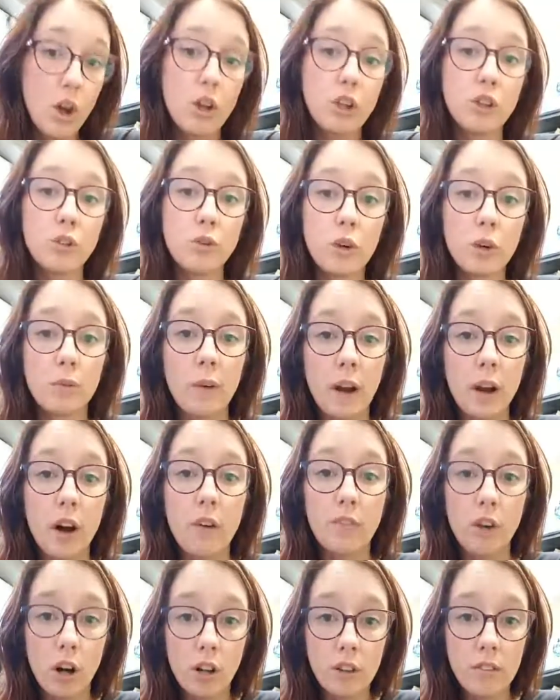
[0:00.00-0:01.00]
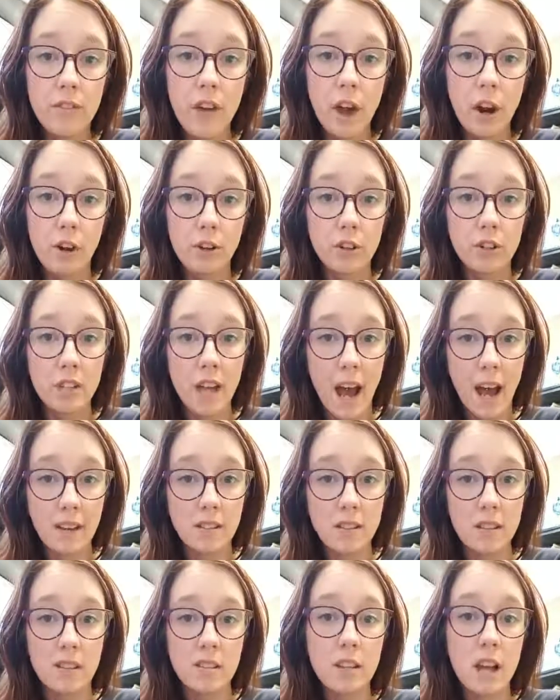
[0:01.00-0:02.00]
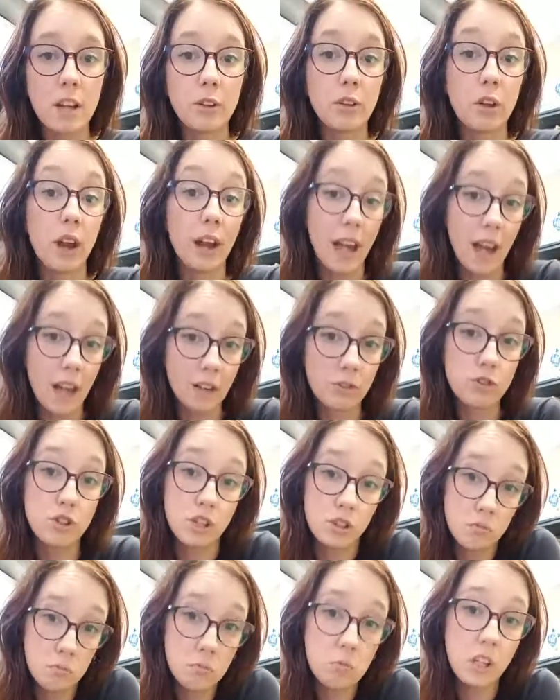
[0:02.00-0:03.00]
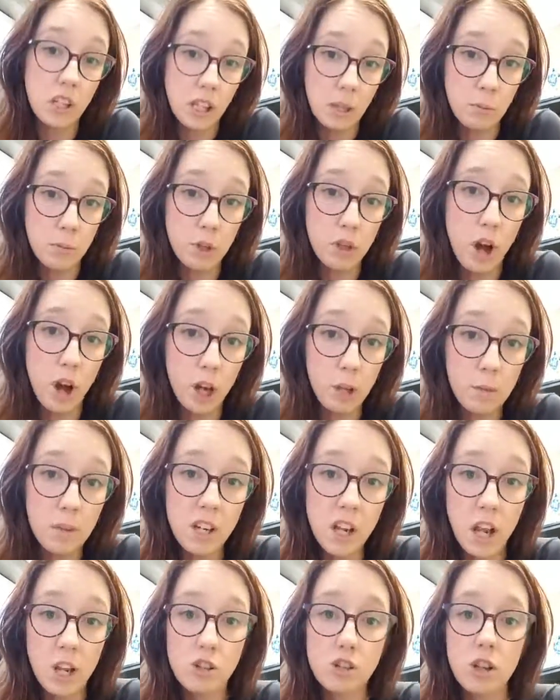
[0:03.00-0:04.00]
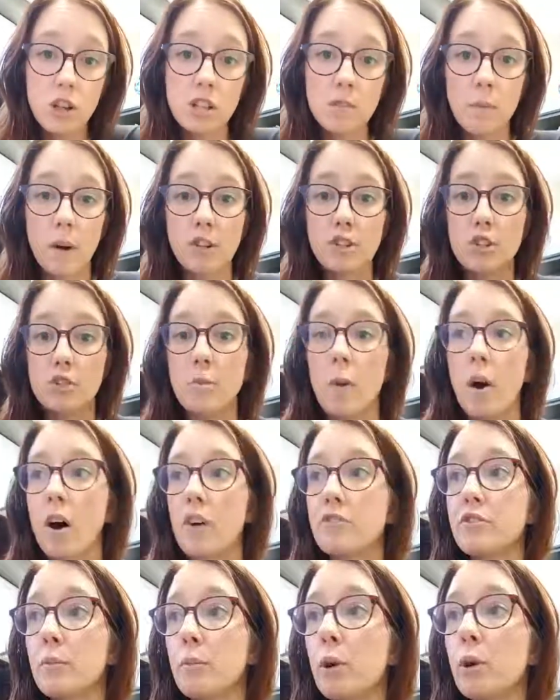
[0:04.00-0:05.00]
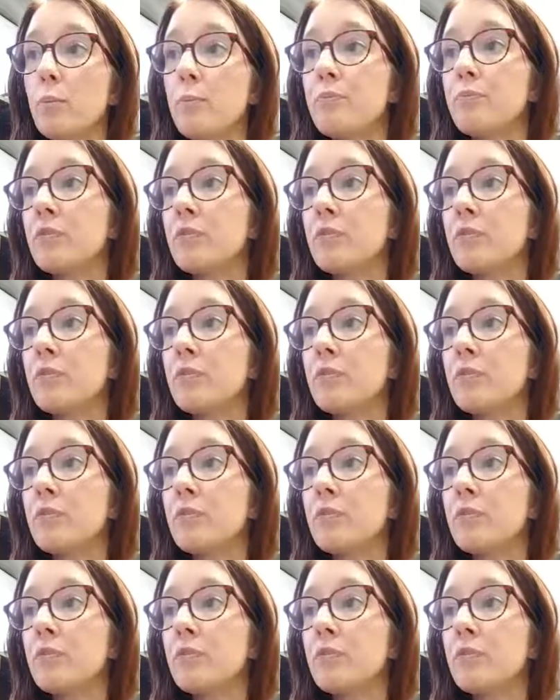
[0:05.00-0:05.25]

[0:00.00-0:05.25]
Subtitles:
You can write off all of that on your taxes, and again, just keep your documentation as much as possible.